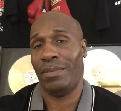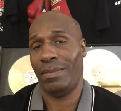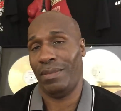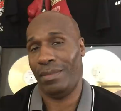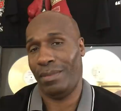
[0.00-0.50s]

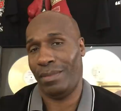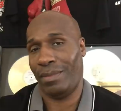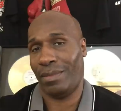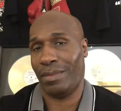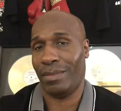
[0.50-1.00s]

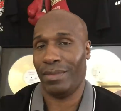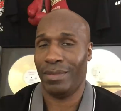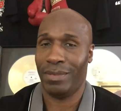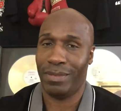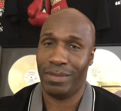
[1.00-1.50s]

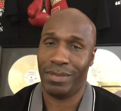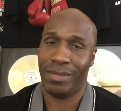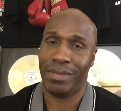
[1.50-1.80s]
Nothing is said.